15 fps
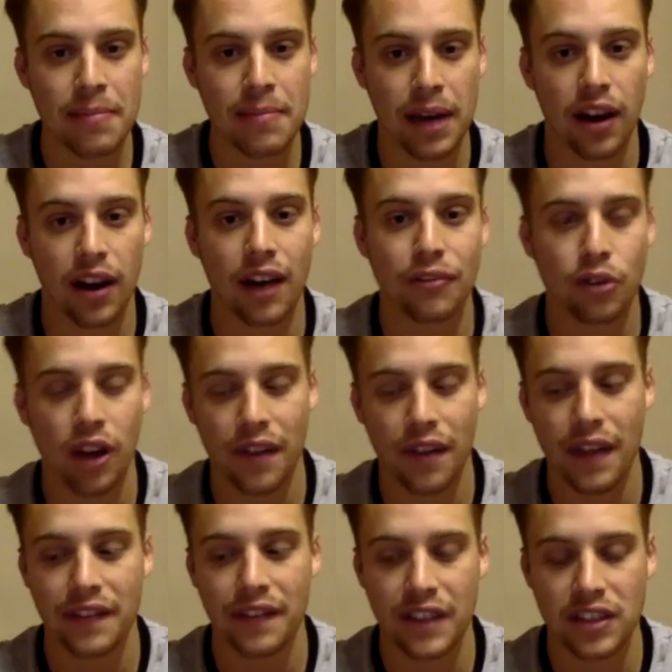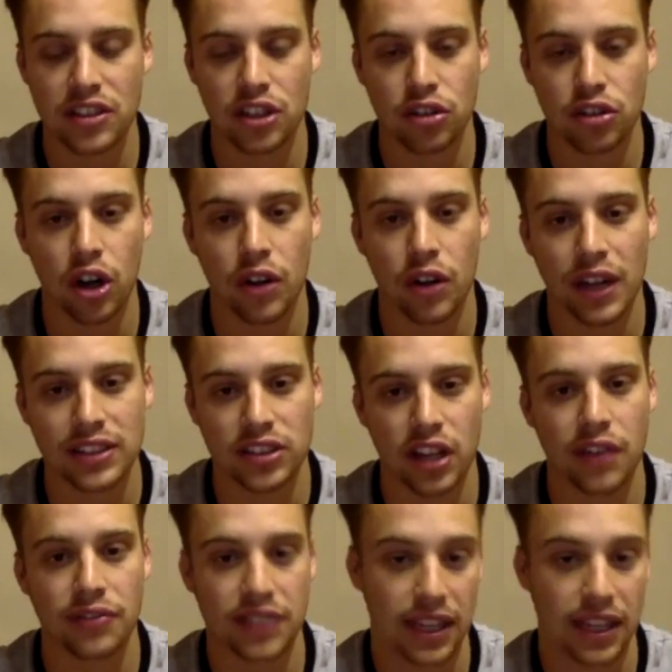aim at like i feel like that needs yeah. to grow that
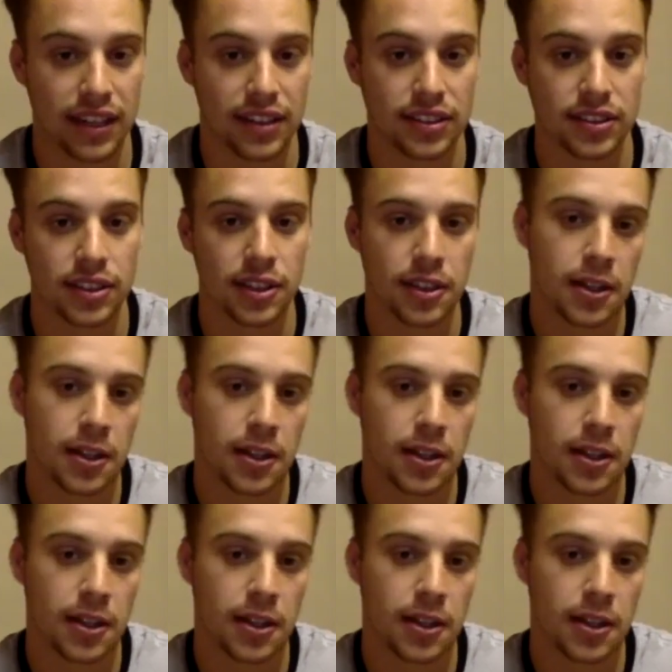side of tennis